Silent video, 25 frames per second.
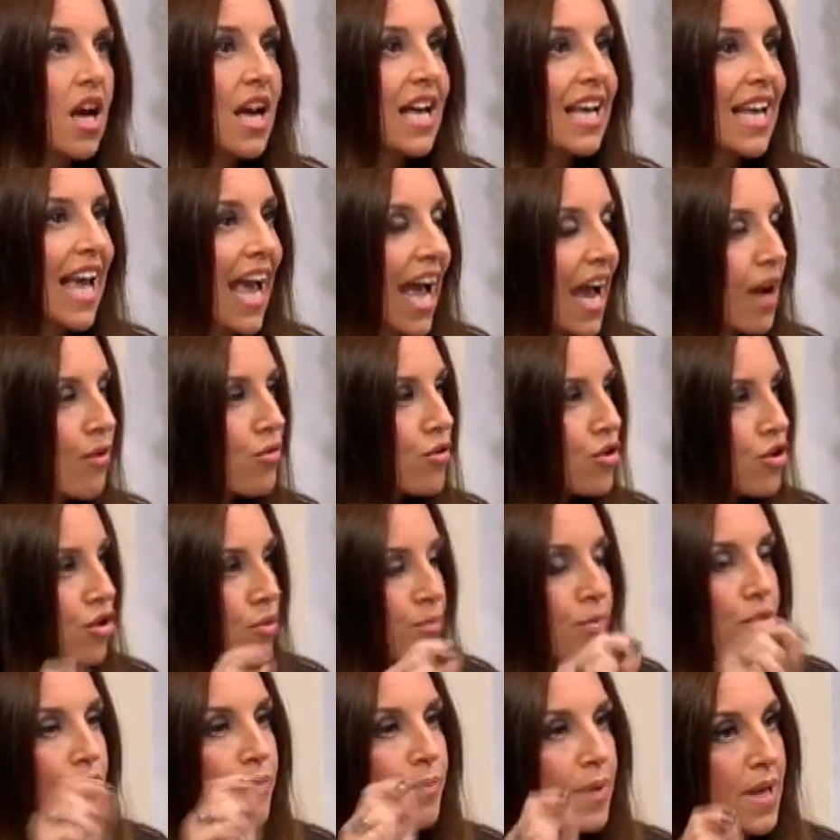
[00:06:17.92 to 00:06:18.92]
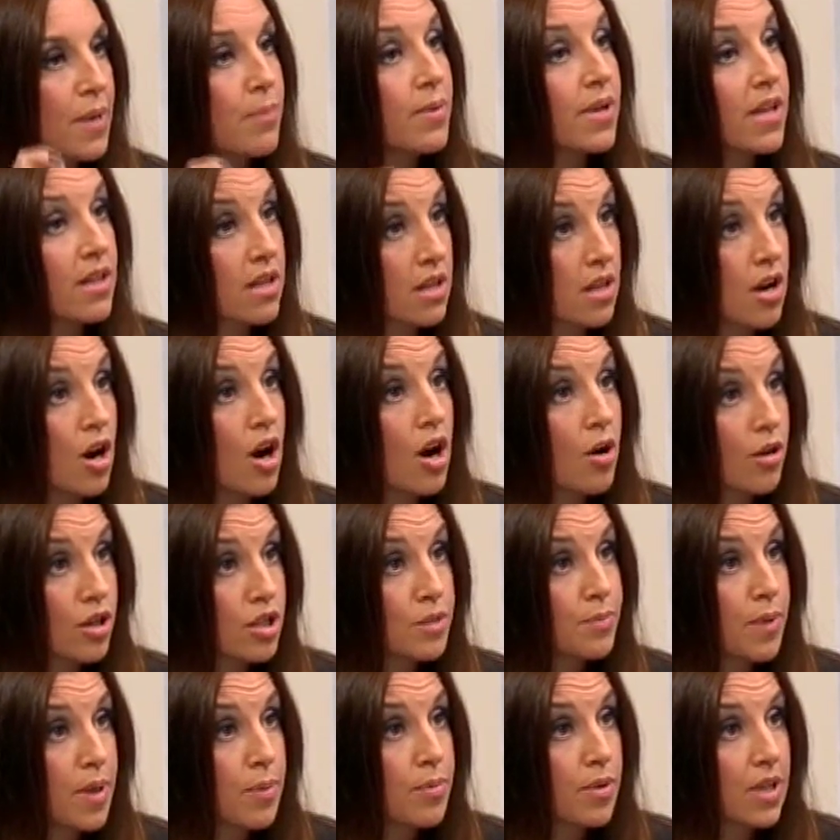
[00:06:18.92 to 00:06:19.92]
Count the number of people in the car,
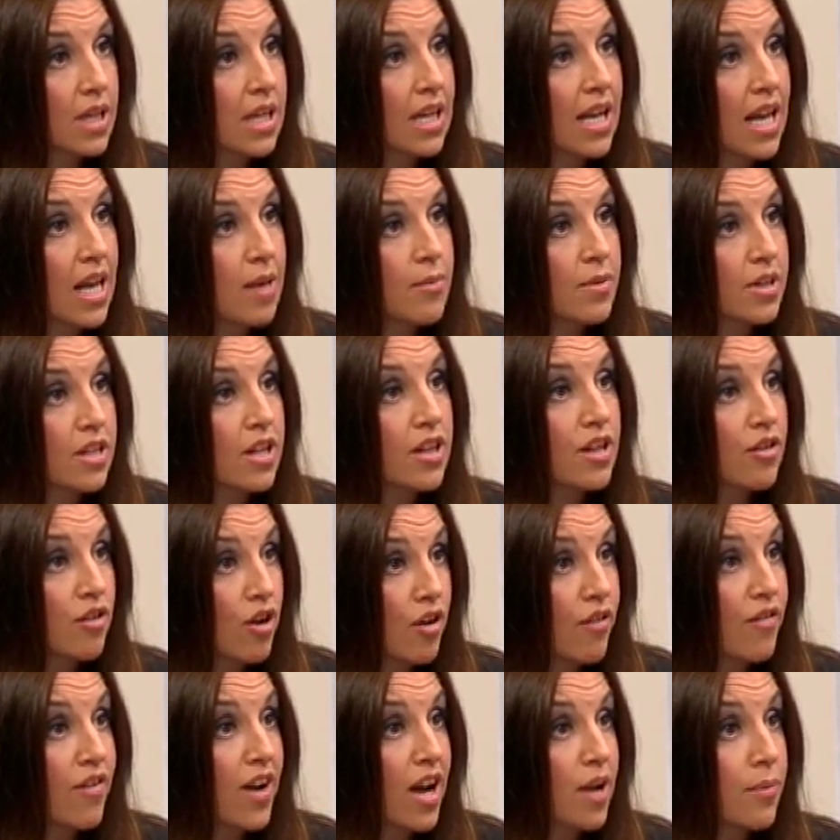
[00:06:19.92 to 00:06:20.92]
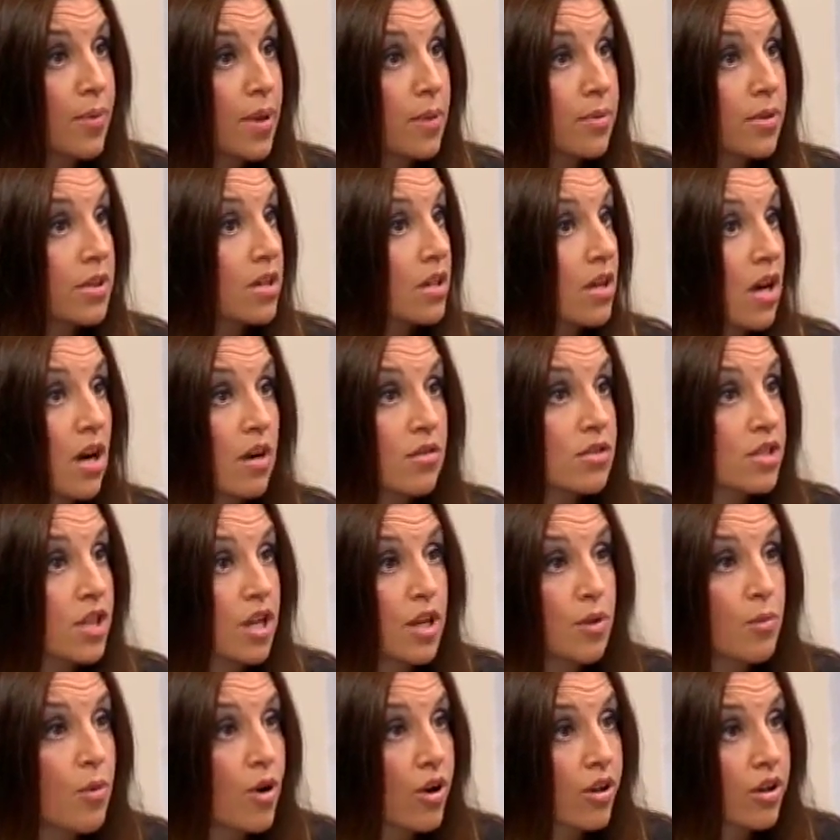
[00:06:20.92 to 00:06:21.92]
because people are claiming that they've got 5 people in the car, there's
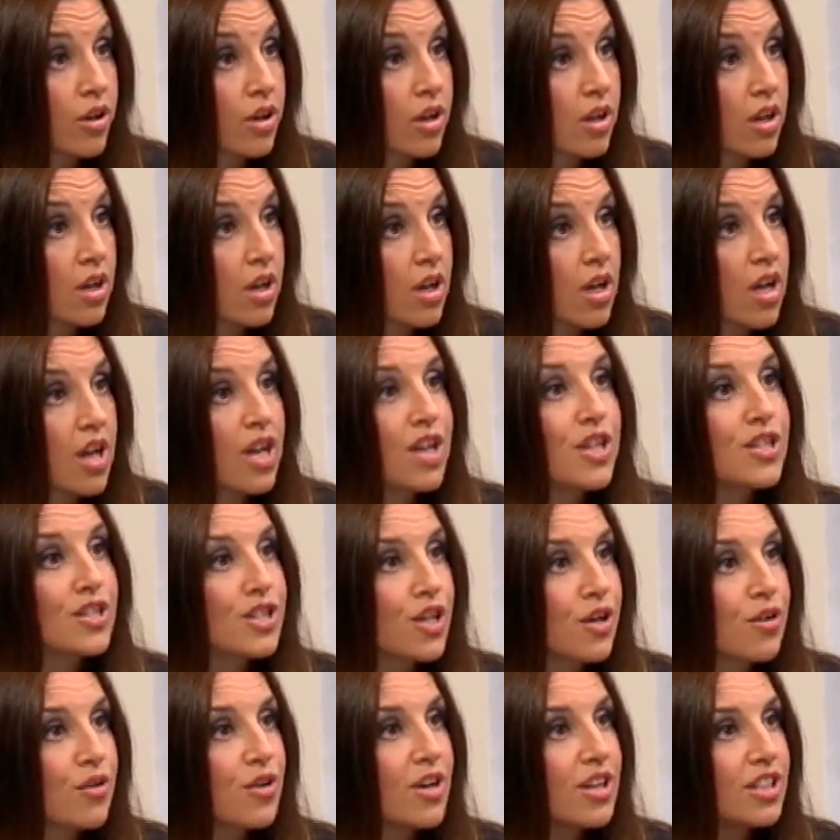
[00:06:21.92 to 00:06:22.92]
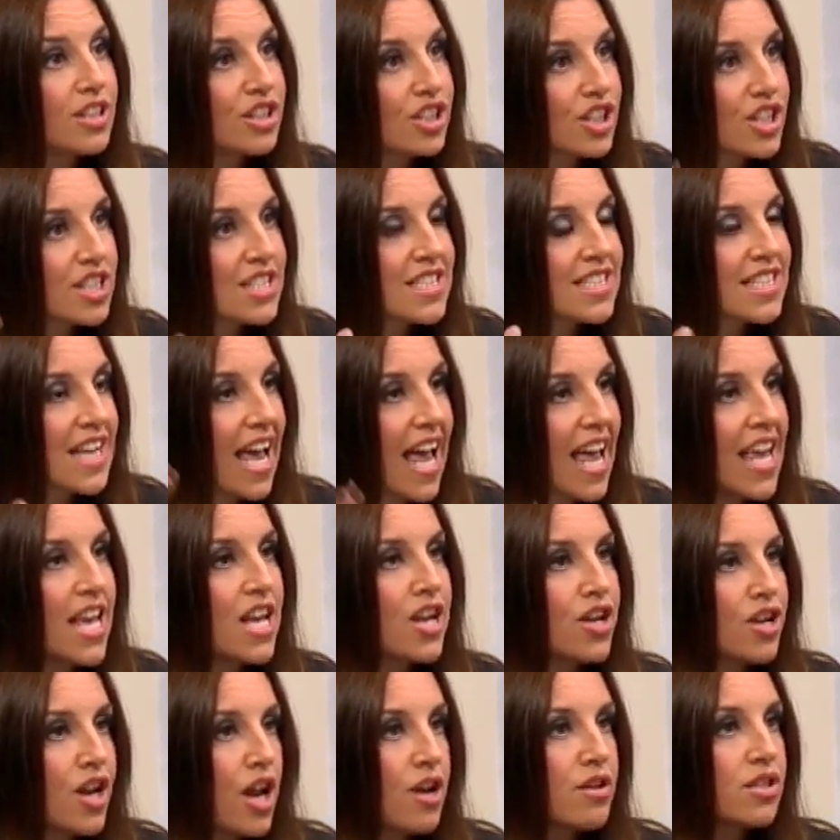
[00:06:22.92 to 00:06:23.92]
only 1. So just
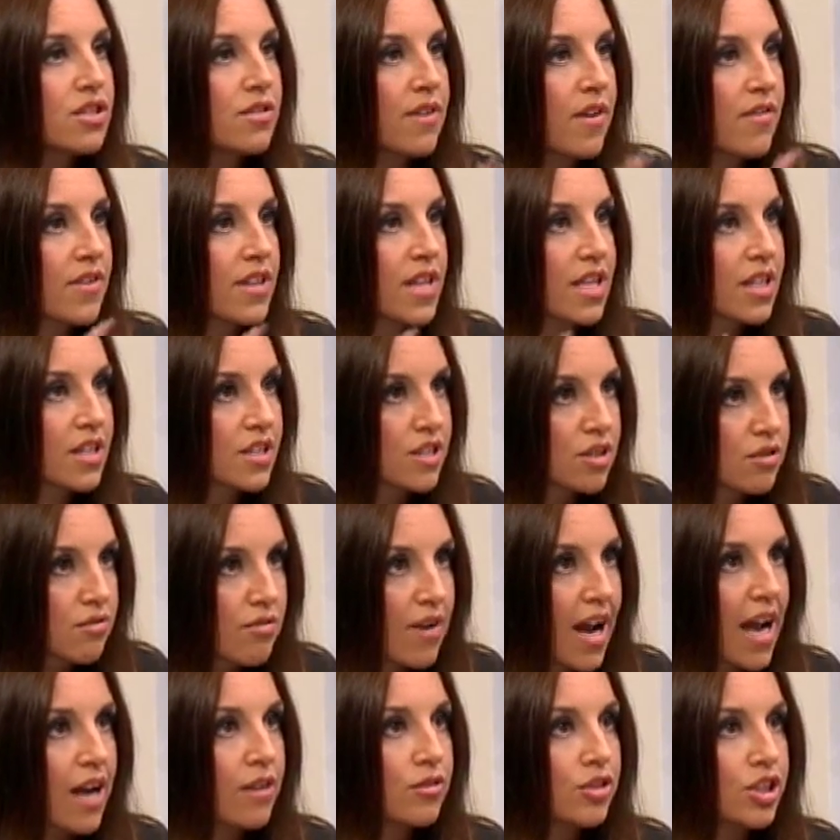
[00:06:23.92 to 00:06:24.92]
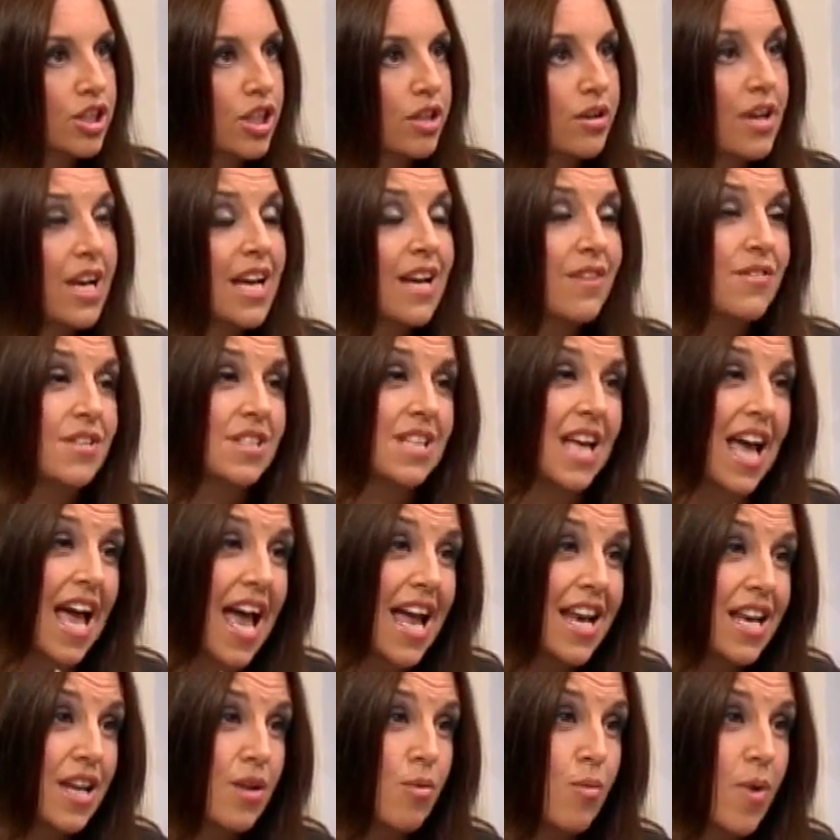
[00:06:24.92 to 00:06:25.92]
take note of everything that's around you. If there's
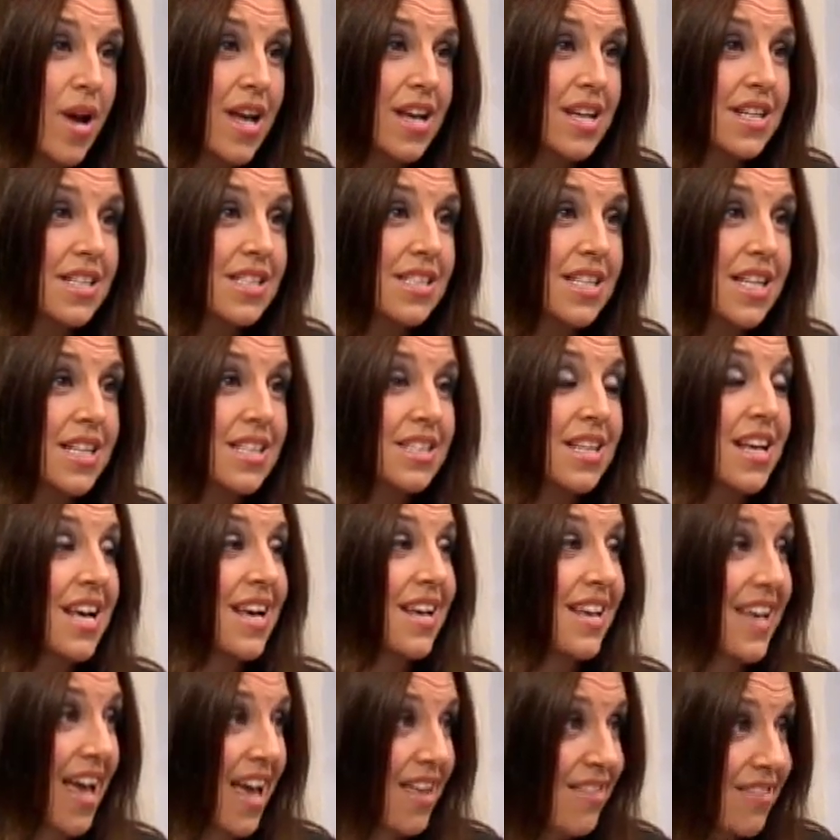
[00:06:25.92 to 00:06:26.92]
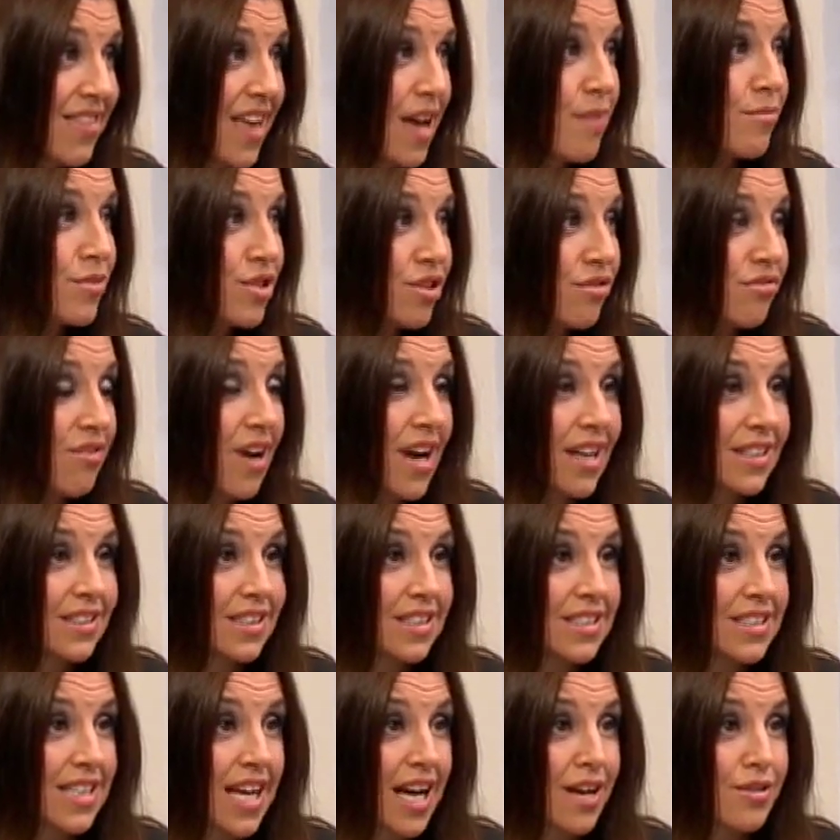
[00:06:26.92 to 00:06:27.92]
any witnesses, get them to write
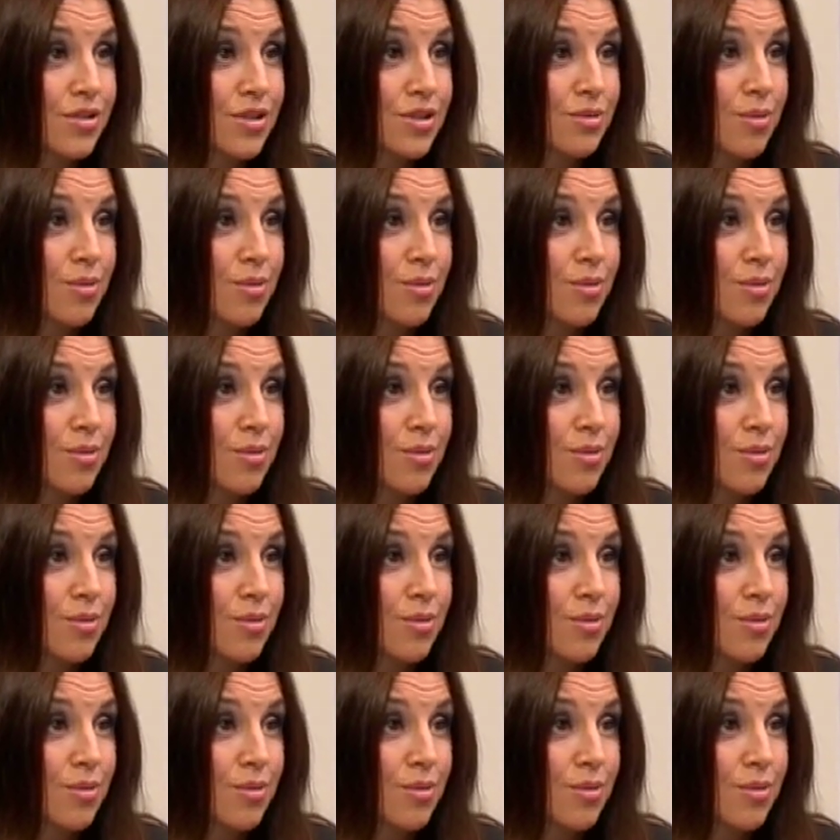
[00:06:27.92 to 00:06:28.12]
it down as well.